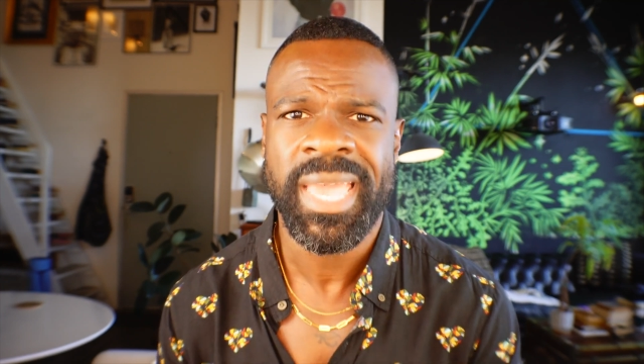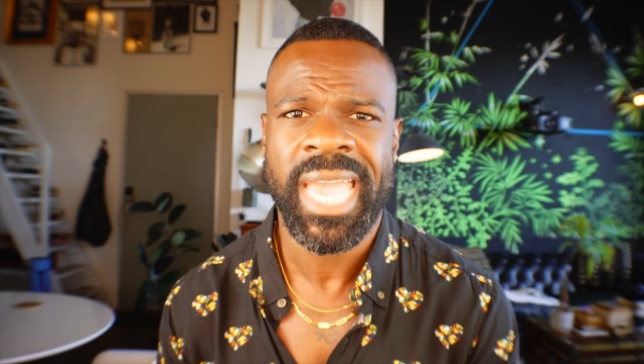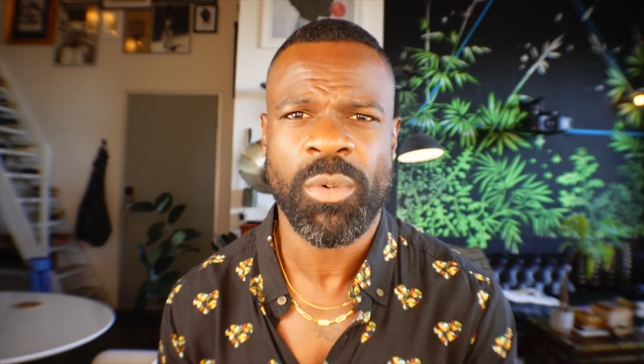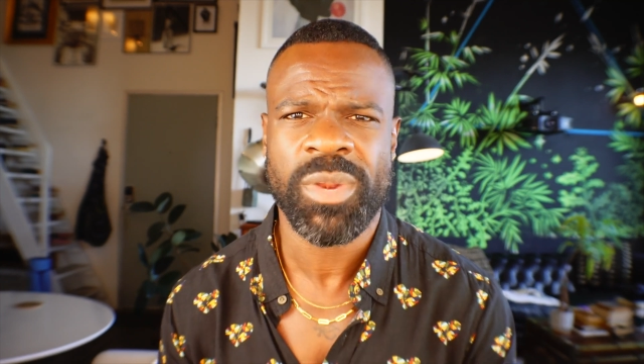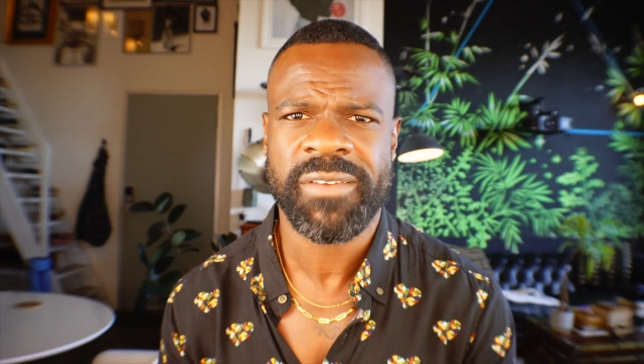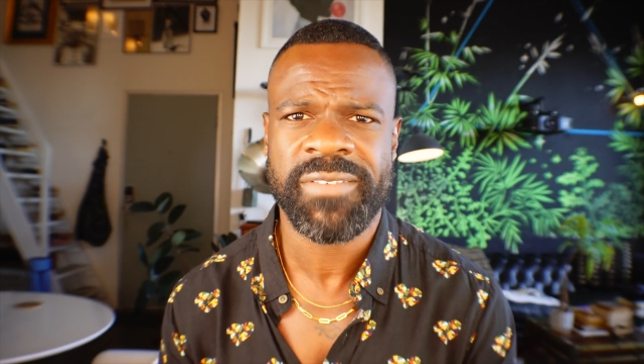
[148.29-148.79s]

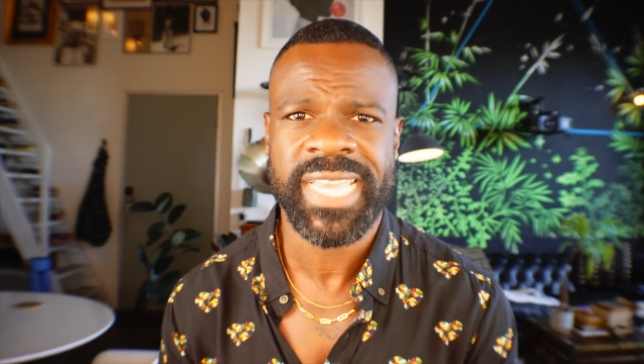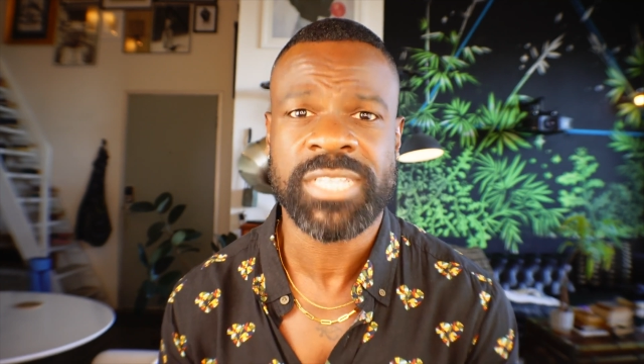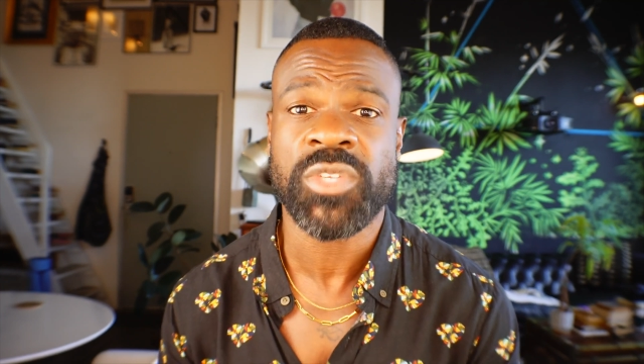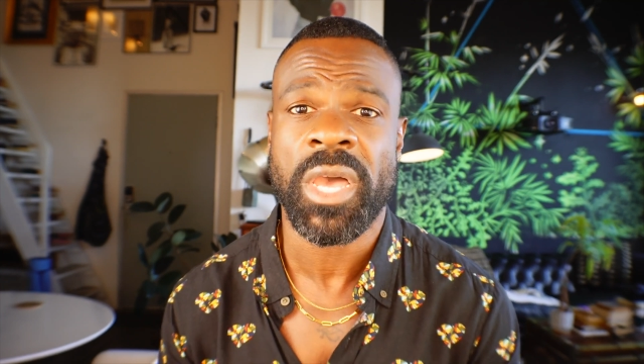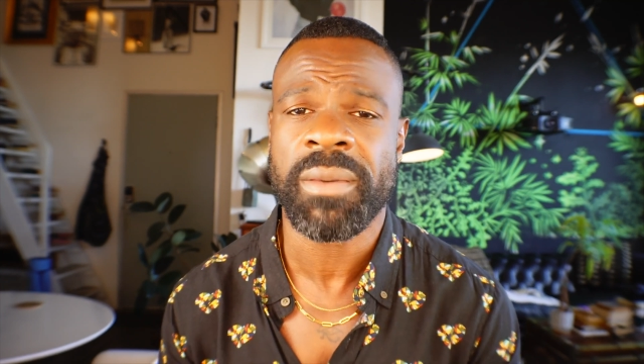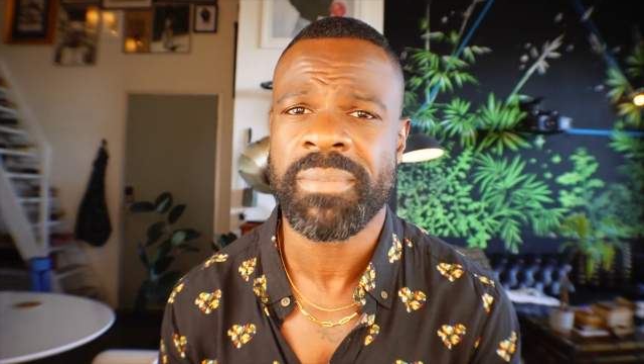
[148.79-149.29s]
And whenever they
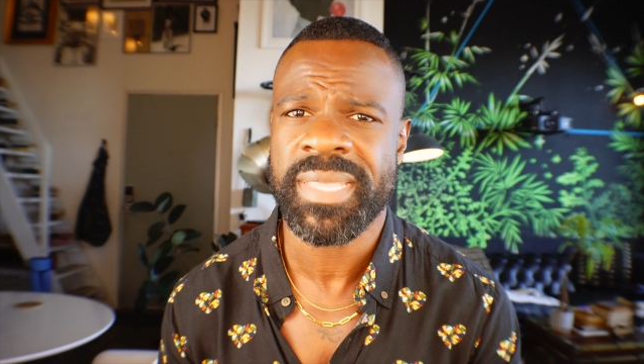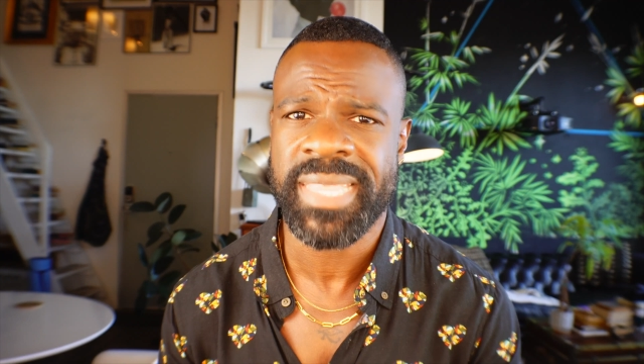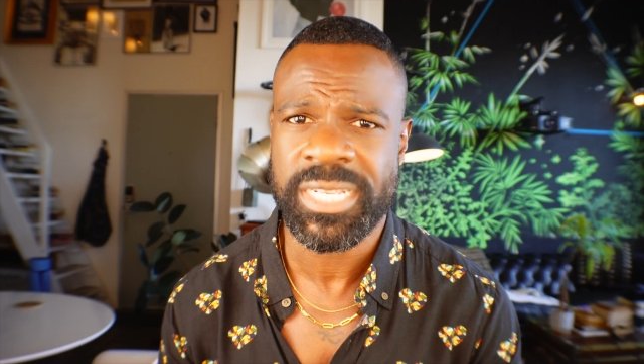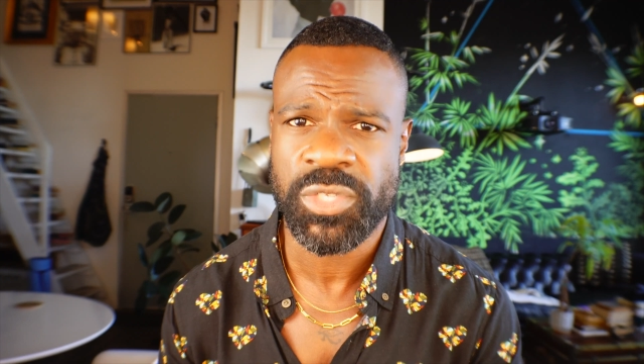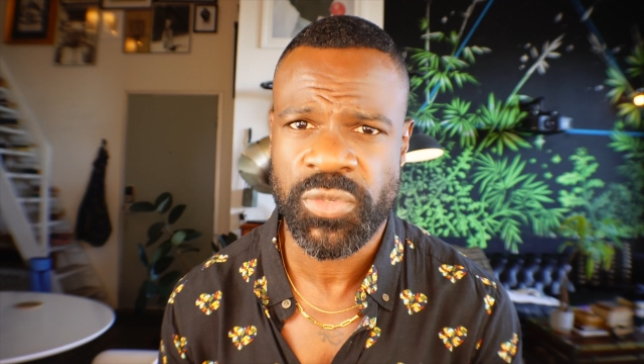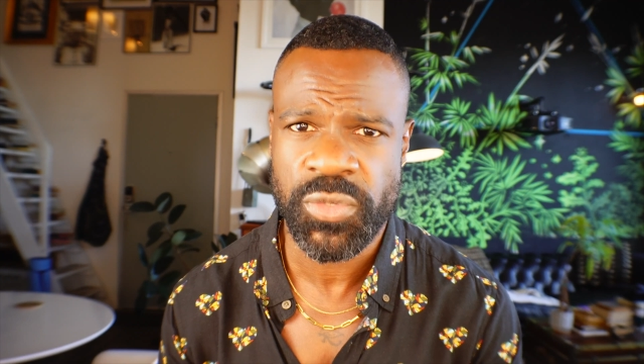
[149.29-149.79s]
saw him in
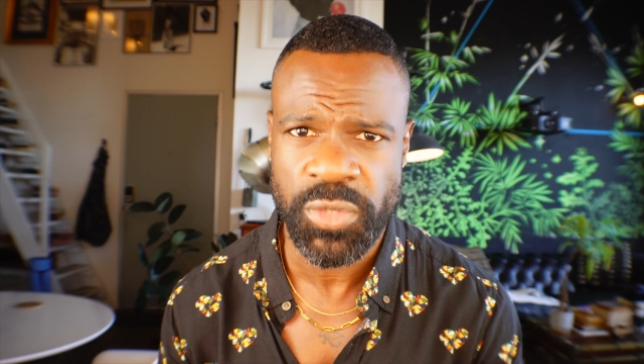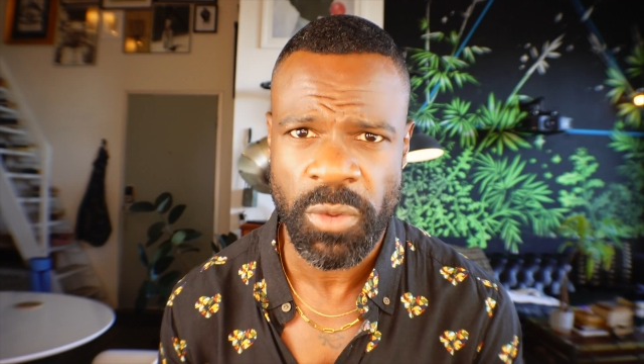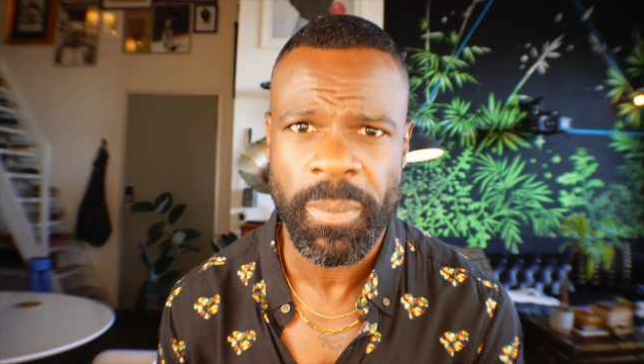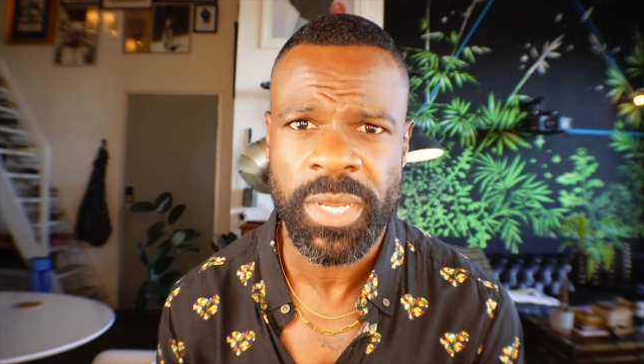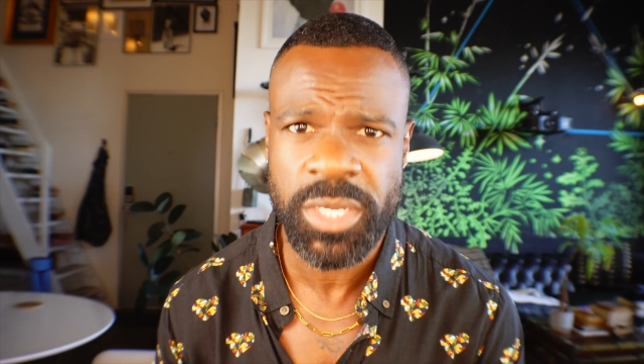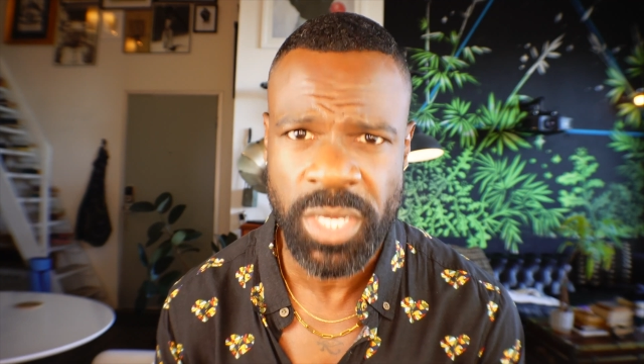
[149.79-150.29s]
that
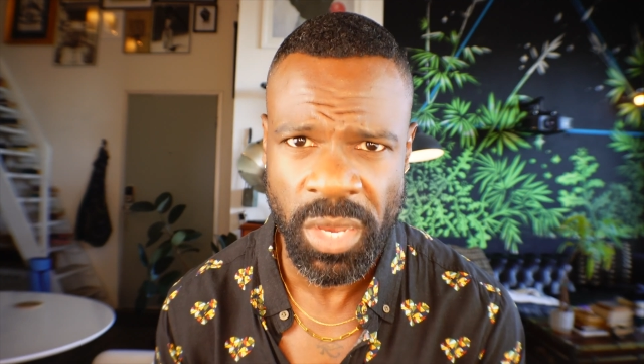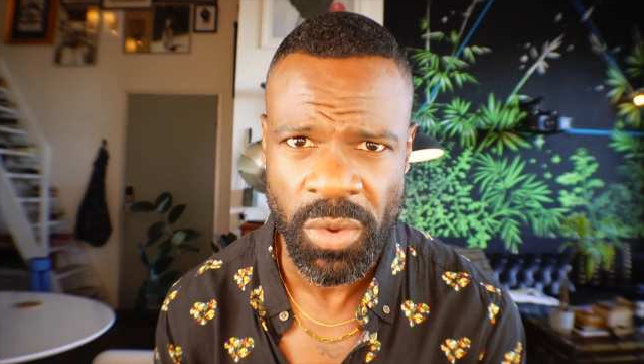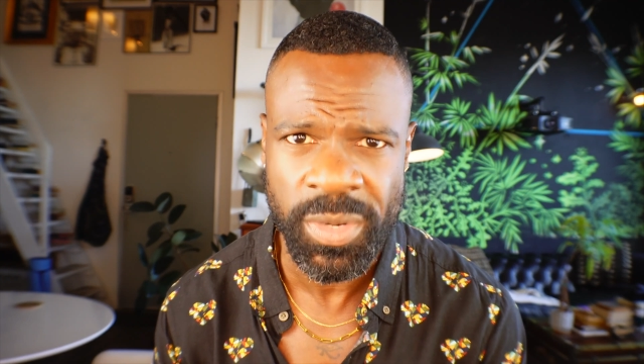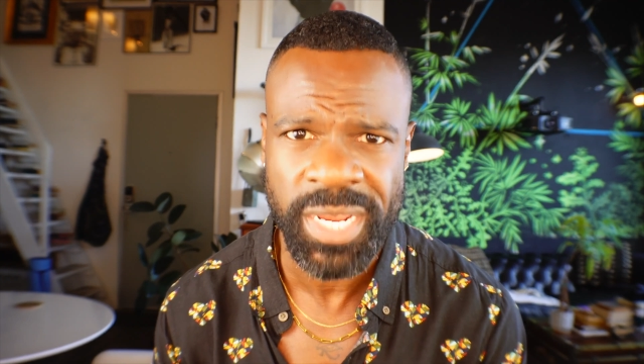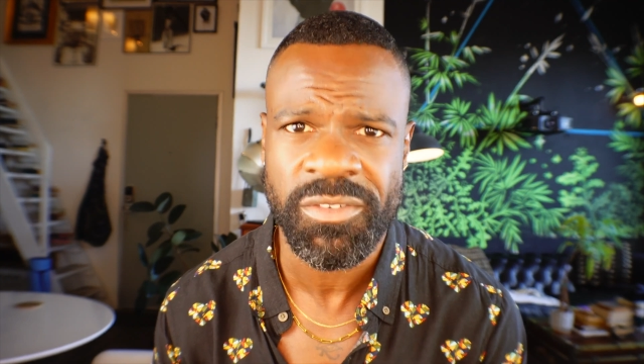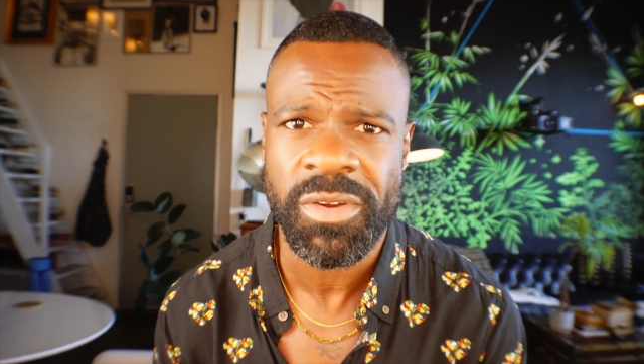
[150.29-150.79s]
stupid
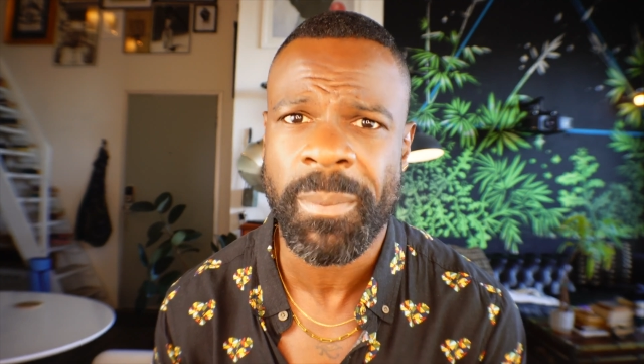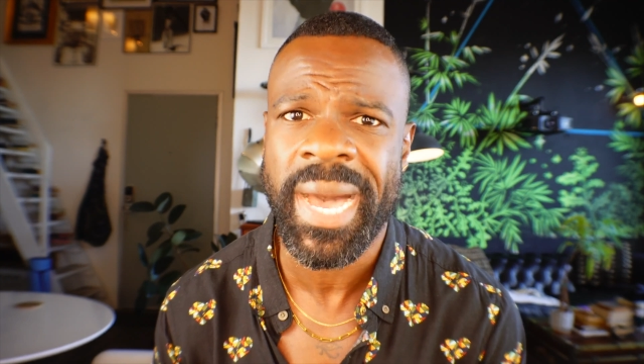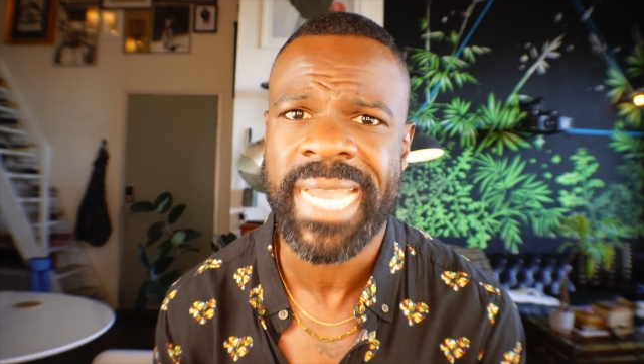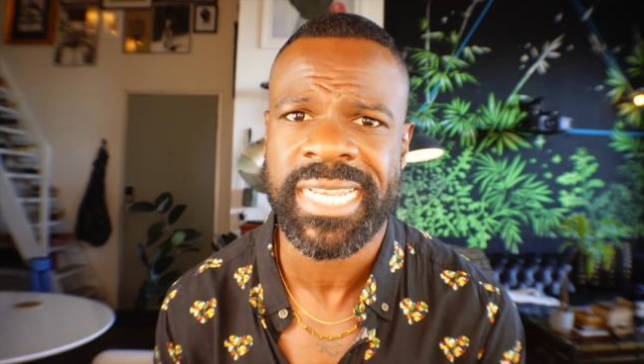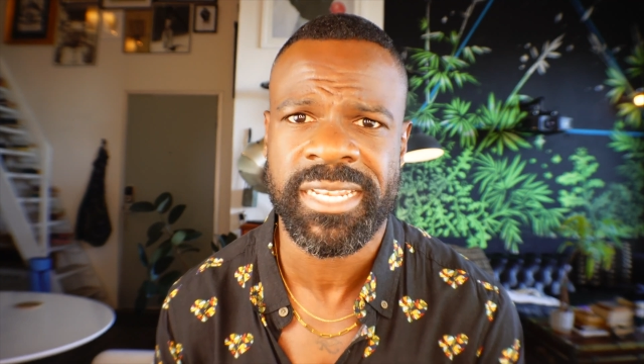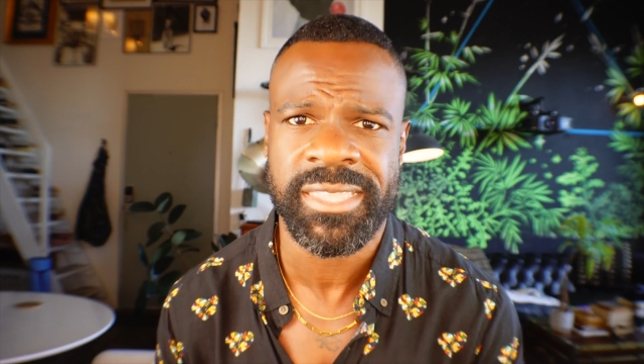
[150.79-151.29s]
coat, it
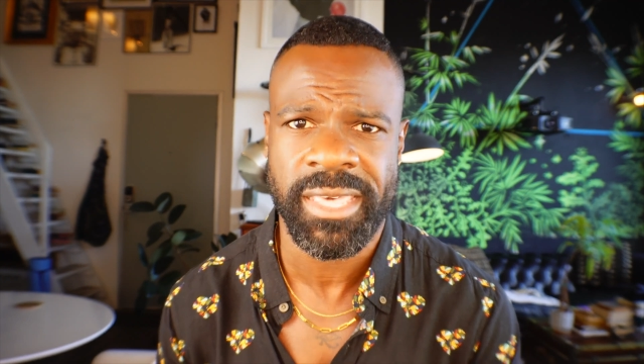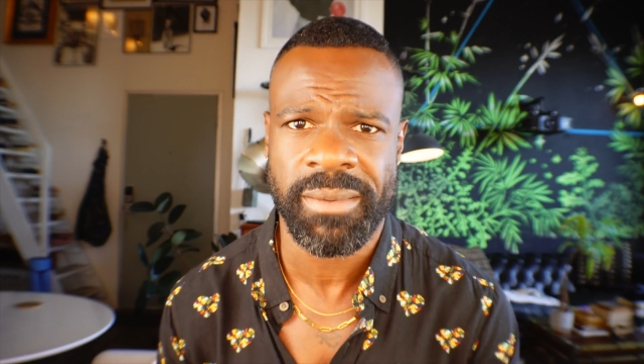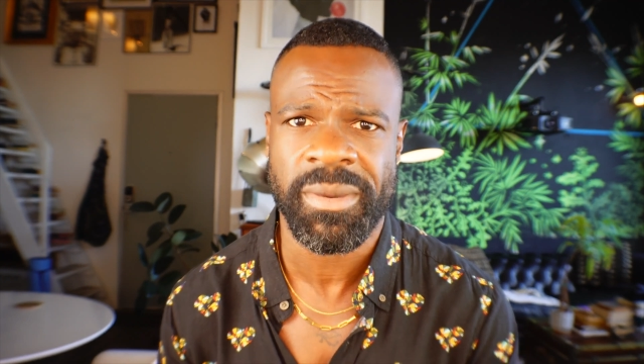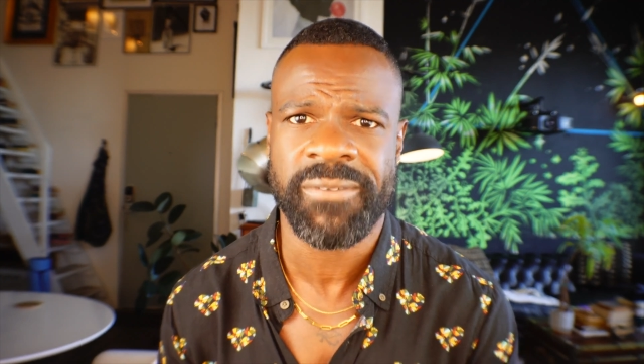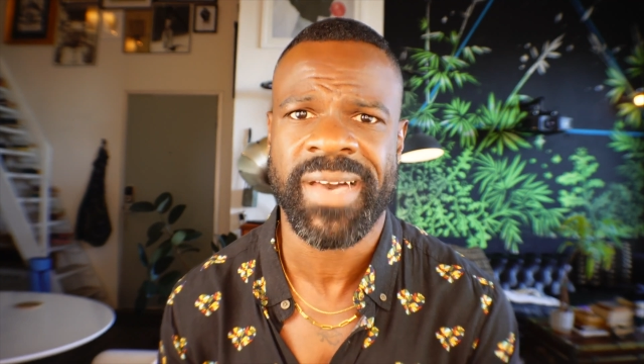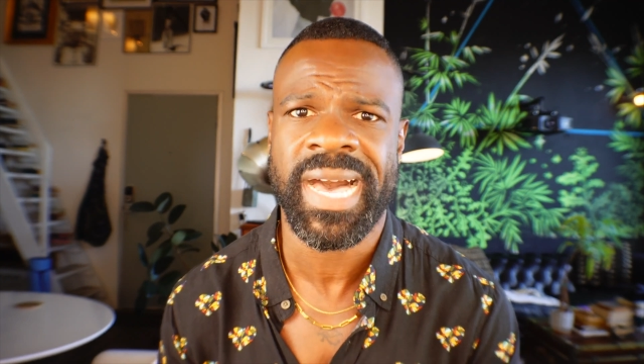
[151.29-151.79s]
reminded
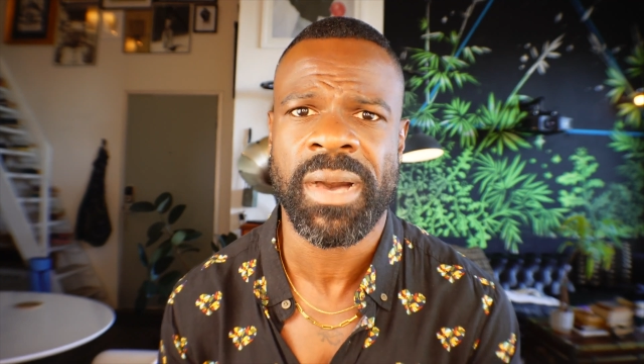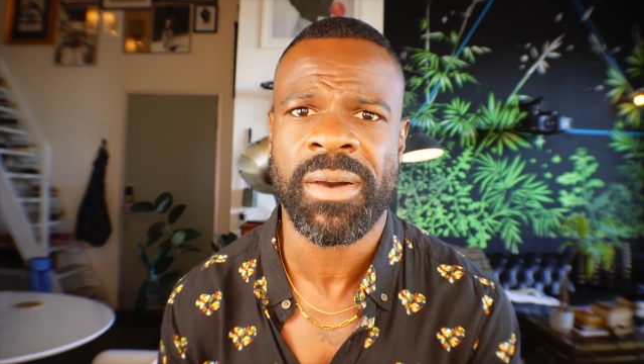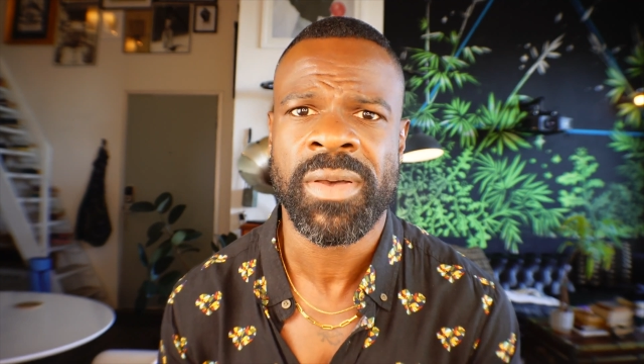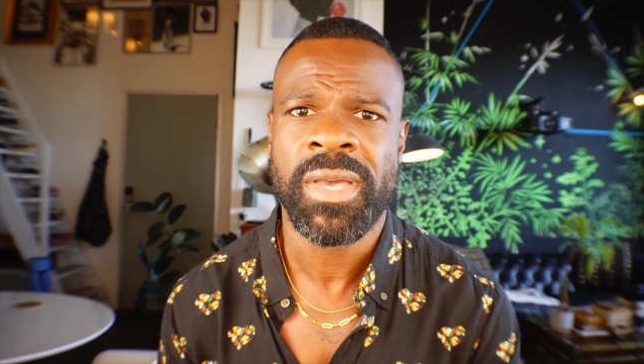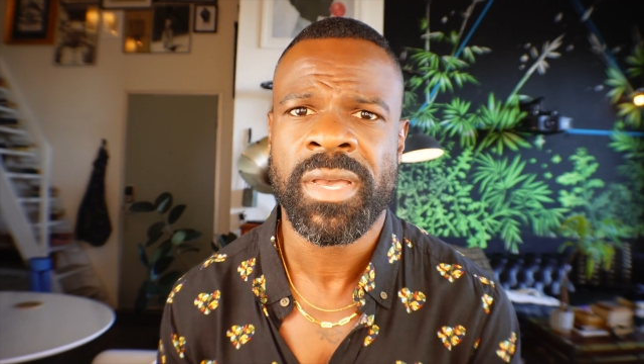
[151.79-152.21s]
them of how